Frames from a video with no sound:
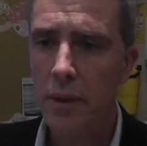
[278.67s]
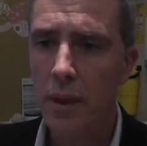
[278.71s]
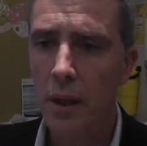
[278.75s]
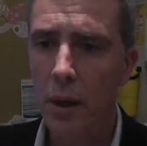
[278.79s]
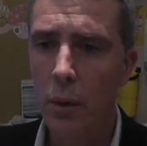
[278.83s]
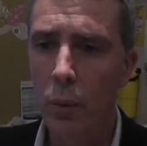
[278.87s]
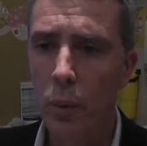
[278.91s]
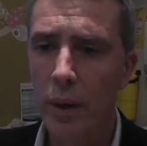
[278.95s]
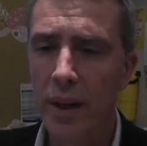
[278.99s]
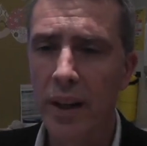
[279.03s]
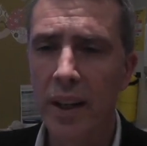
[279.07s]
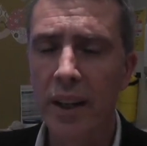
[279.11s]

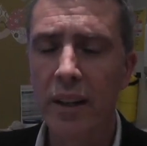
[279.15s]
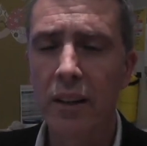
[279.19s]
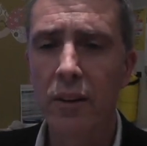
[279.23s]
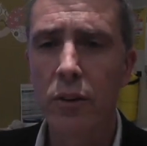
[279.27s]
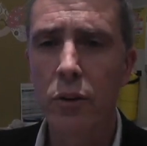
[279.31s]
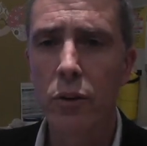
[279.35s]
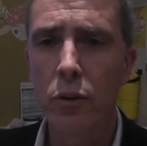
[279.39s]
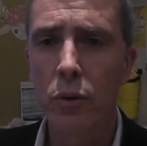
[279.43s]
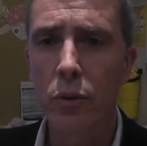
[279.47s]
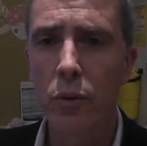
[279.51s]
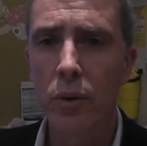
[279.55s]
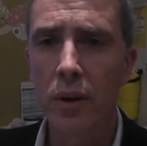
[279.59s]
We need
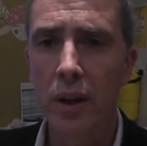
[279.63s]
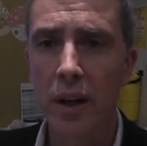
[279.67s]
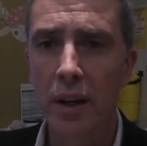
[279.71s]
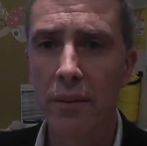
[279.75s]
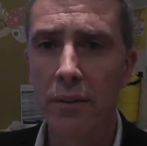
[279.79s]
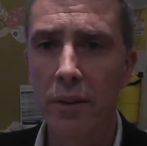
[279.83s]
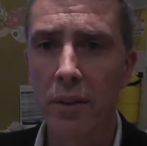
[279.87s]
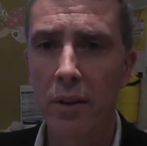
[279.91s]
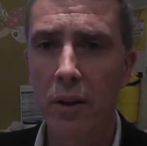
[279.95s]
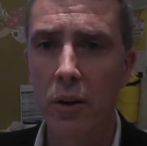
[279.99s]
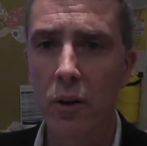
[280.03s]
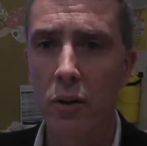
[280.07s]
to deliver
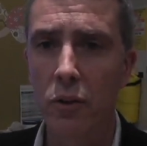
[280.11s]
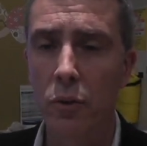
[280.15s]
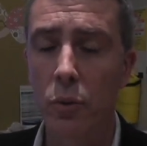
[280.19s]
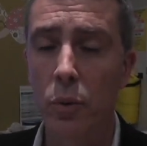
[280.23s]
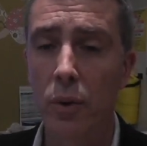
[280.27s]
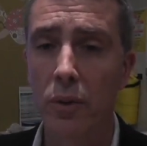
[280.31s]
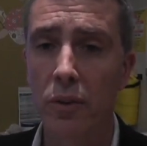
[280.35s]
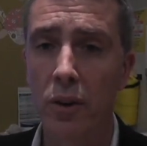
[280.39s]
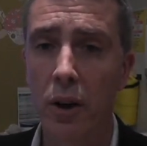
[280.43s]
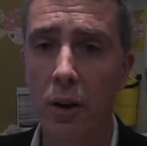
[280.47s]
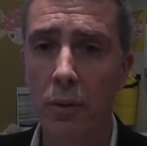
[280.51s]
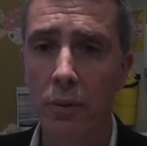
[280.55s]
the
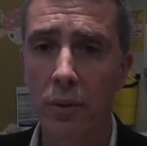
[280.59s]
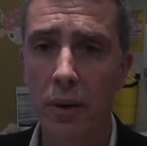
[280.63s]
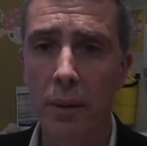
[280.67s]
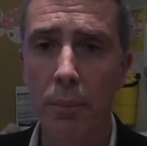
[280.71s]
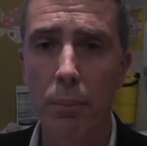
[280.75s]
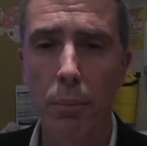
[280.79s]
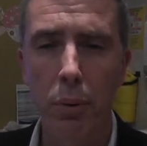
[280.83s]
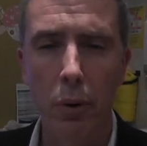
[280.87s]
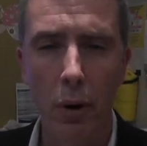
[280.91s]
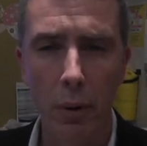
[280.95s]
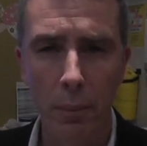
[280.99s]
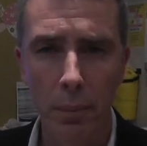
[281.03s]
consequence hopefully
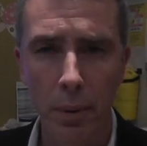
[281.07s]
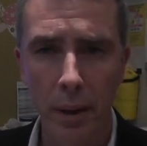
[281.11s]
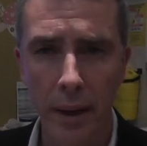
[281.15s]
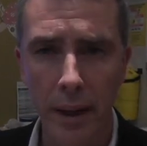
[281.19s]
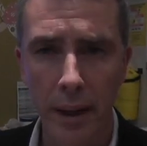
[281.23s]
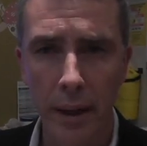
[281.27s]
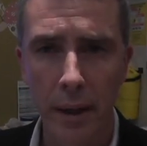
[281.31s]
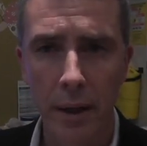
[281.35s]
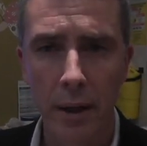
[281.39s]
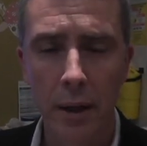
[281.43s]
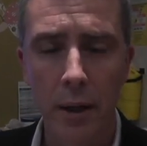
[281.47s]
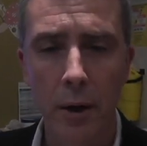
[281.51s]

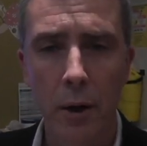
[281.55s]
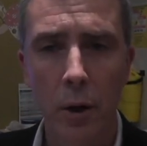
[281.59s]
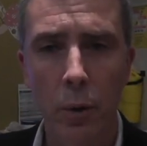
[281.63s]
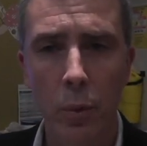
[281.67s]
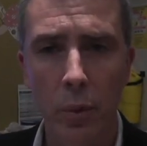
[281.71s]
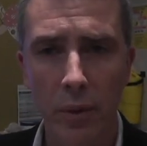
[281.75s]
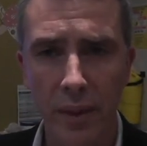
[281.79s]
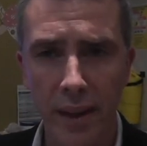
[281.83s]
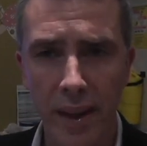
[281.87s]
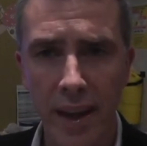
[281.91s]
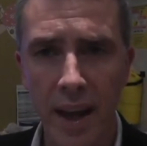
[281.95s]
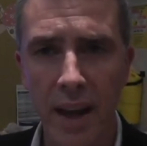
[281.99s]
promptly,
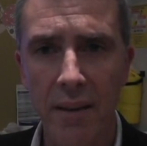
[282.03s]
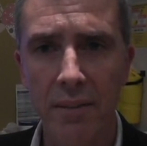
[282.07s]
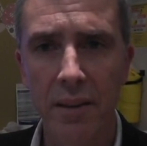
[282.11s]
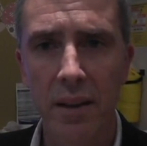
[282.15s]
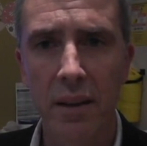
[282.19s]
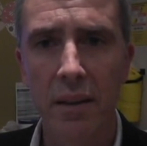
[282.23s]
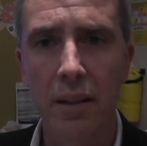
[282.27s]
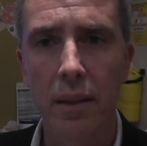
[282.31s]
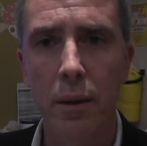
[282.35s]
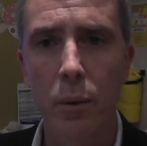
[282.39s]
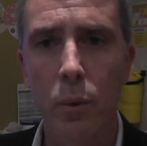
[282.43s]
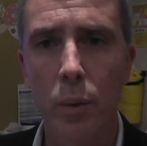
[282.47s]
with a
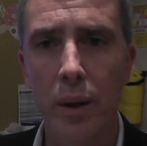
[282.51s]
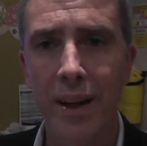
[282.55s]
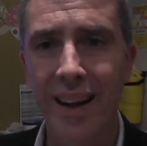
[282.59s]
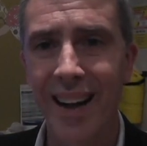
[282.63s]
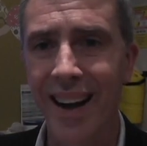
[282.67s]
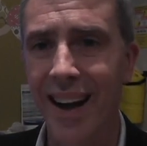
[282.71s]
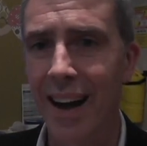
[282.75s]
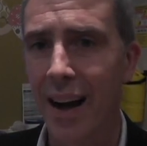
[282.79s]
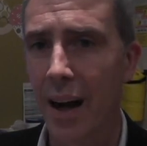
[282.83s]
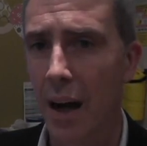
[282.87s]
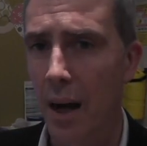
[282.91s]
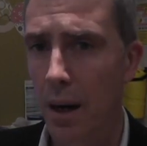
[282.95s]
caveat that we're
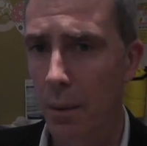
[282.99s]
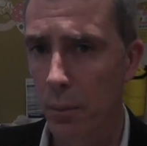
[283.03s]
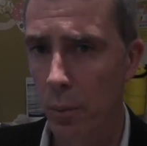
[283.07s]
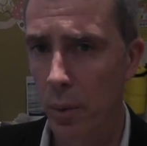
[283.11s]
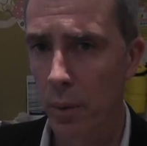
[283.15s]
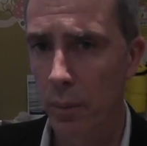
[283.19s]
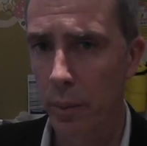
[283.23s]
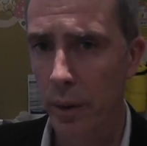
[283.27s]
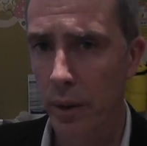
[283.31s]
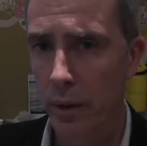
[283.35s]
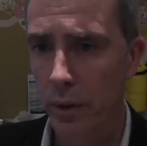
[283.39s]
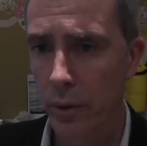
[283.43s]
calm
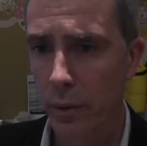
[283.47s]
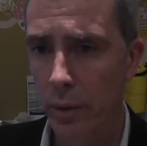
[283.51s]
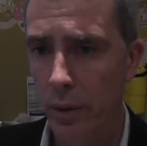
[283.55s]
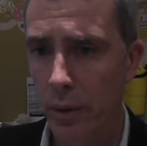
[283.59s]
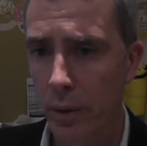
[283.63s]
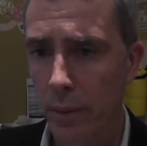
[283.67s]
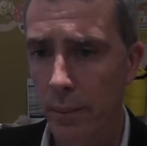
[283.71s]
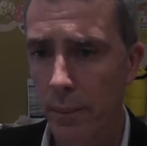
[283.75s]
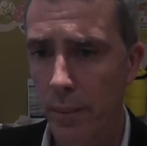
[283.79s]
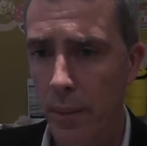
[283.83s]
when we do it.